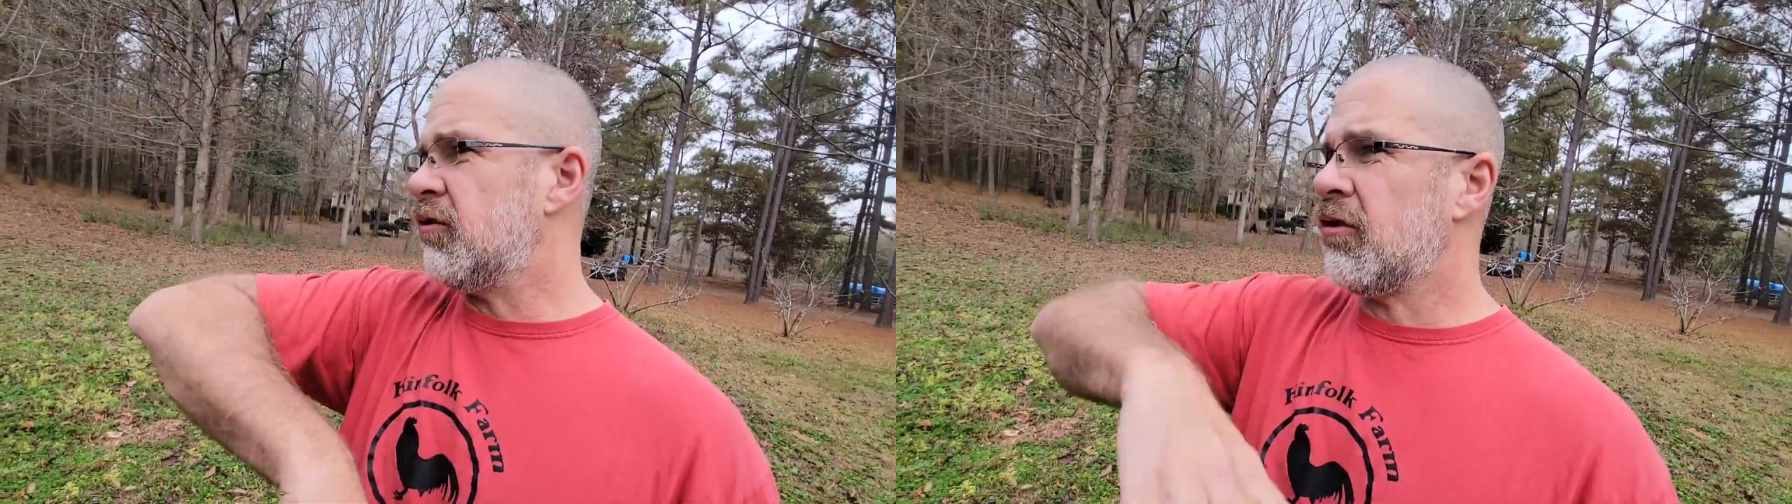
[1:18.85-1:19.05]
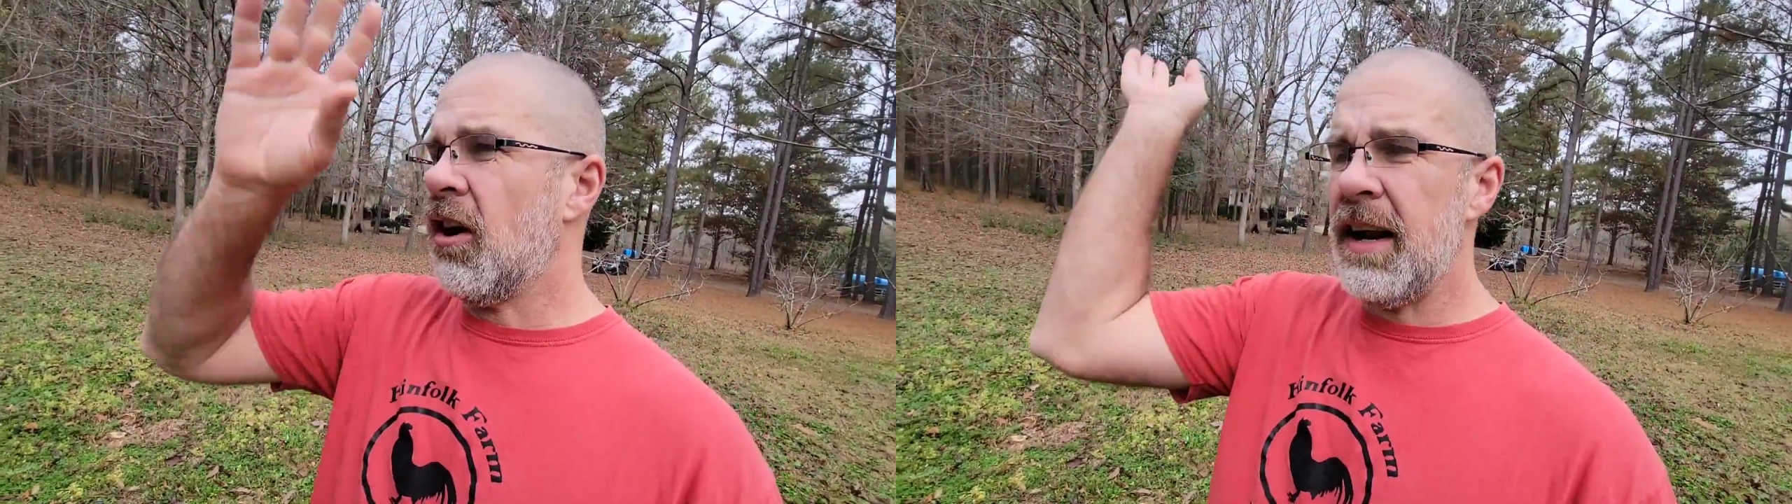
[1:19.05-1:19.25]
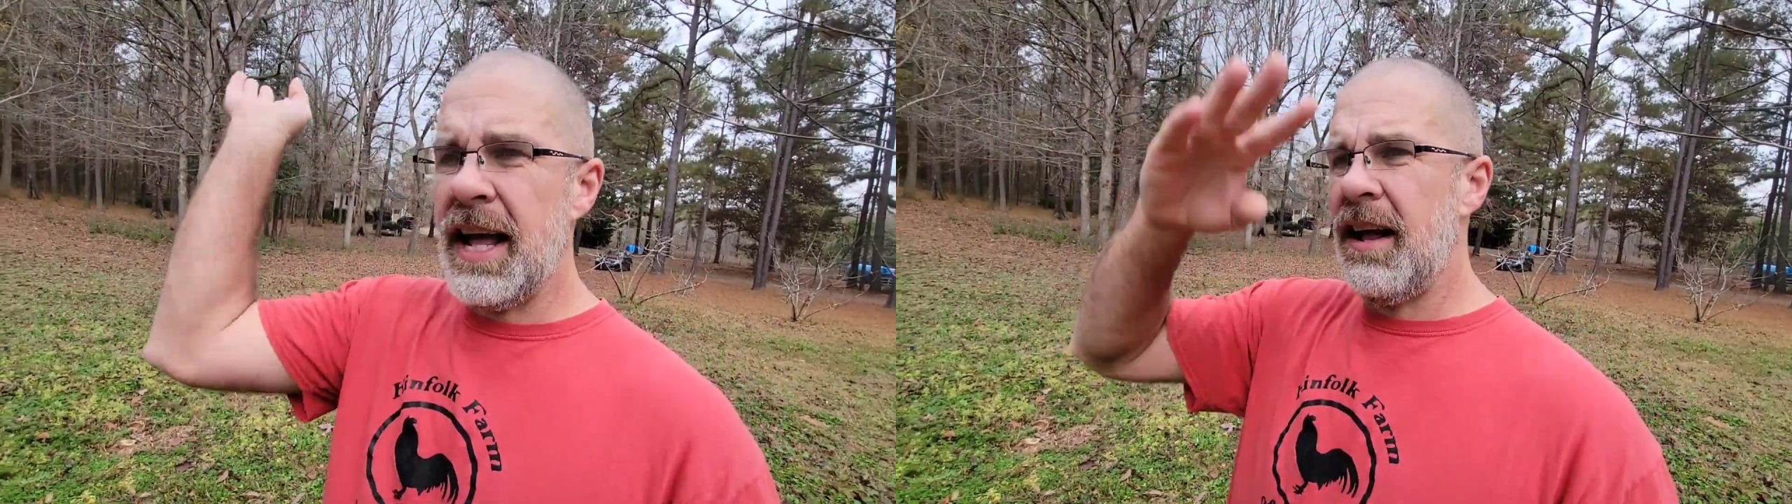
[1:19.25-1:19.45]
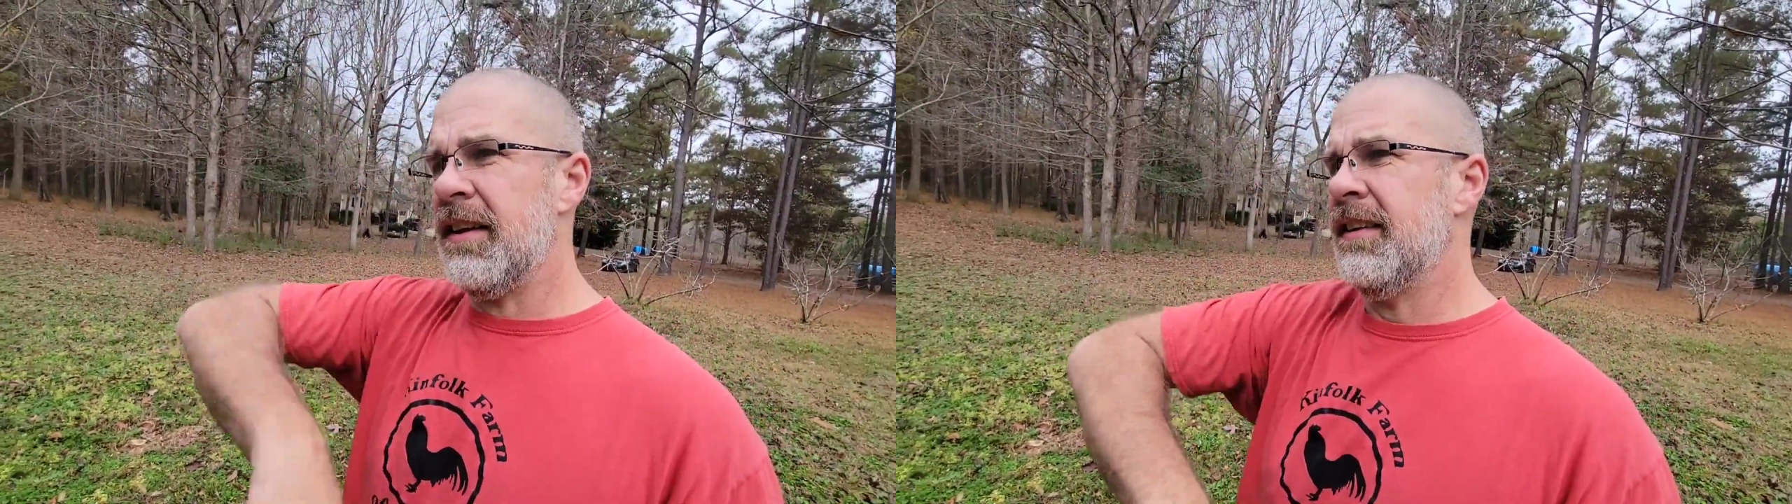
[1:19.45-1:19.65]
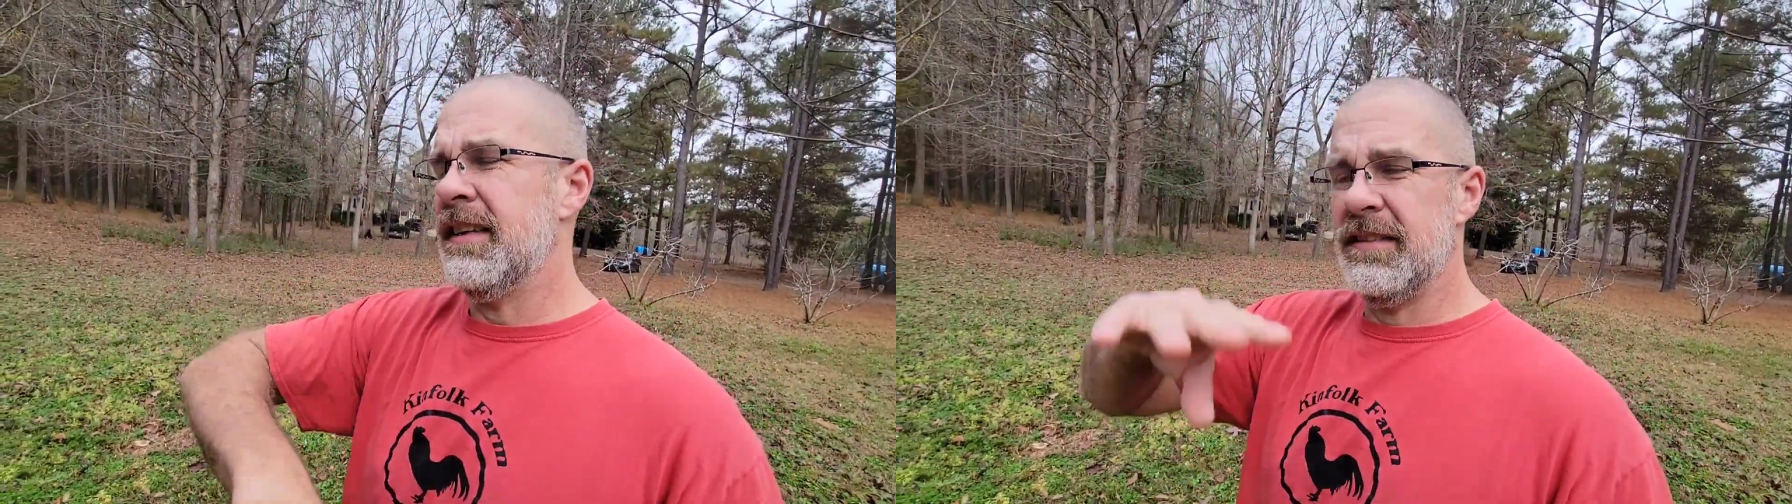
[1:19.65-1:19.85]
start
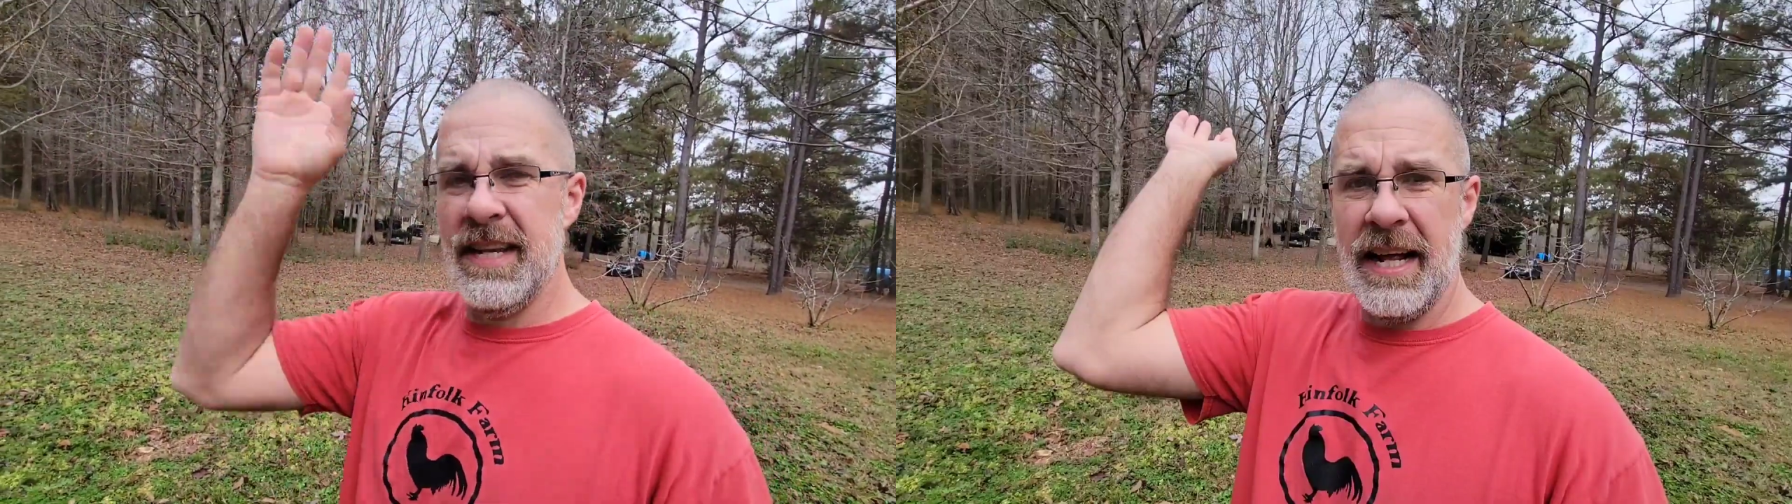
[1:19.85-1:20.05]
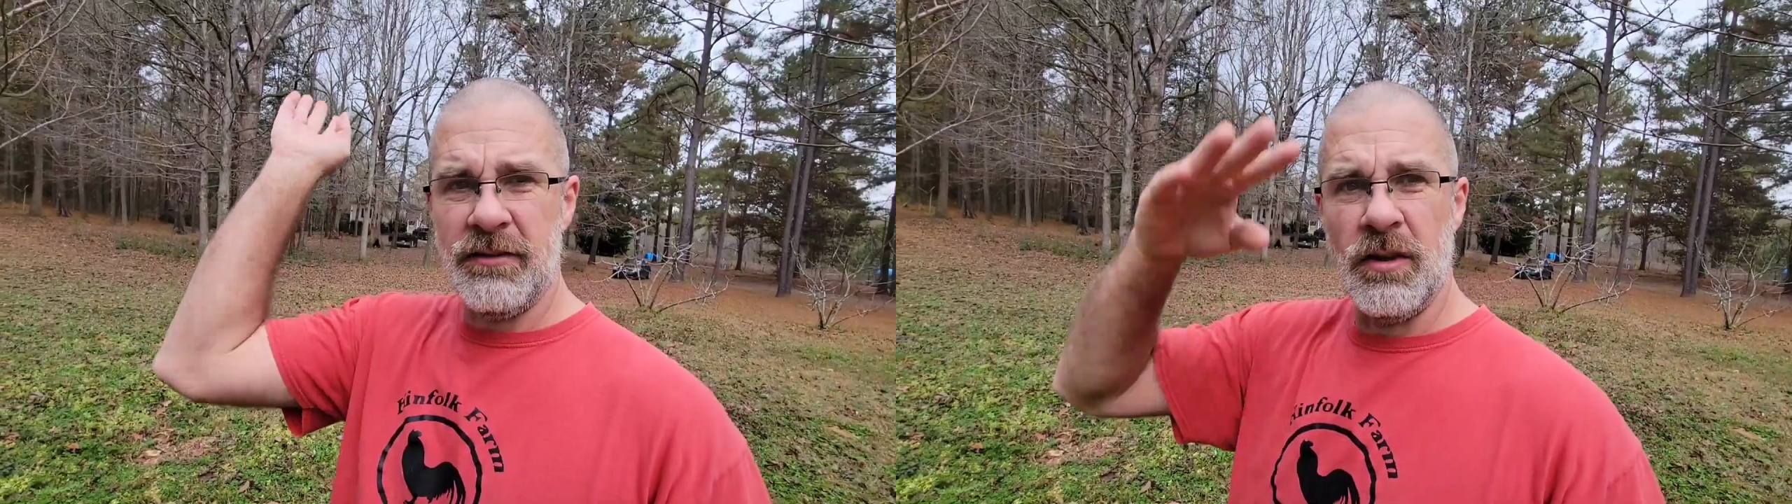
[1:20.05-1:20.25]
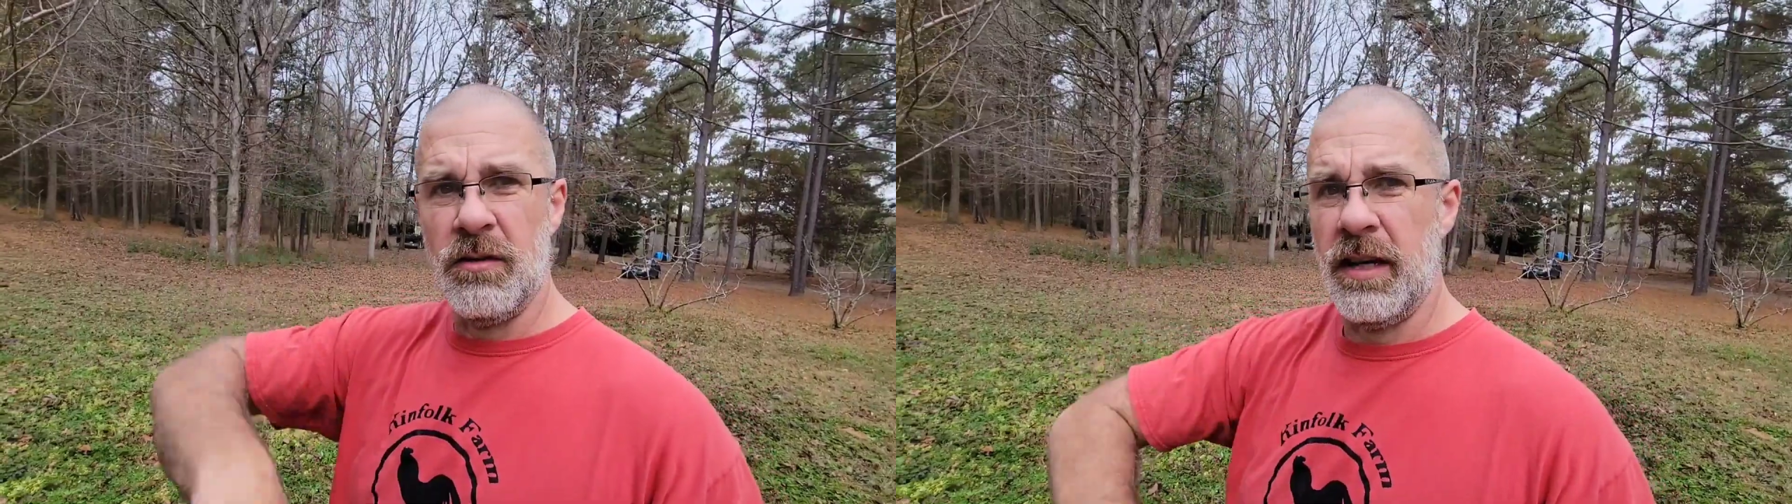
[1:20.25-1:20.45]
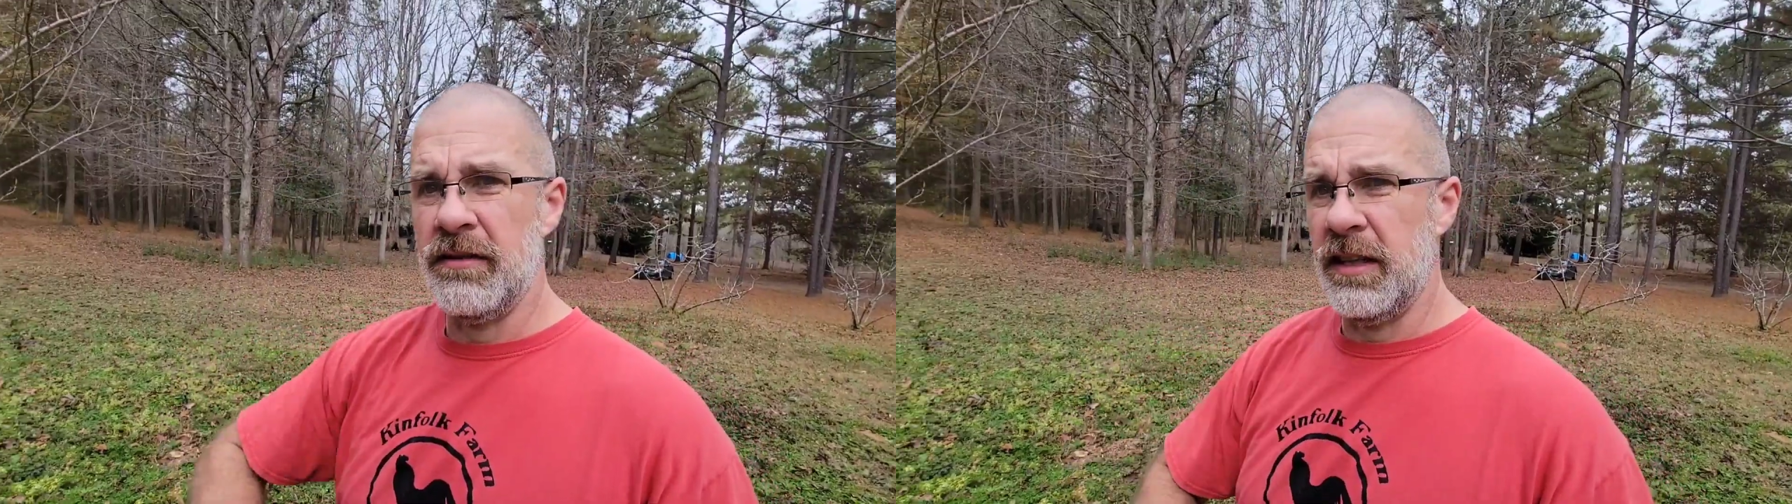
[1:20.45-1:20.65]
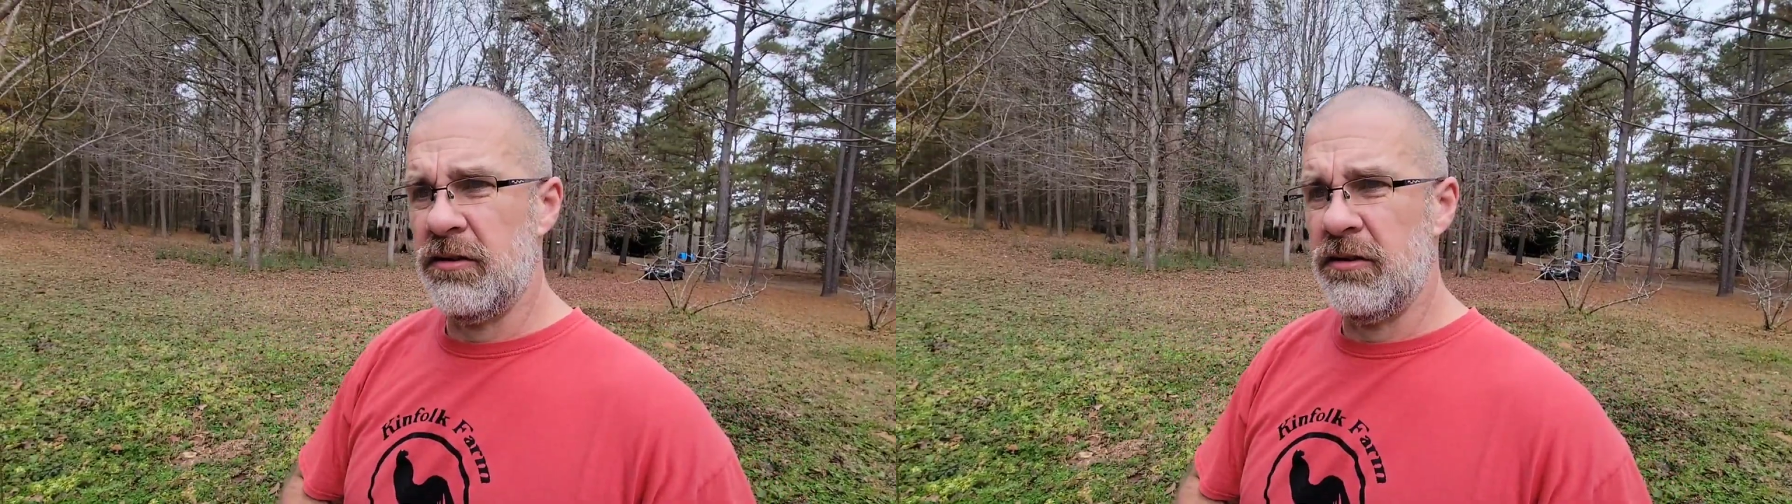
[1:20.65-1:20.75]
out, these gnats are going crazy.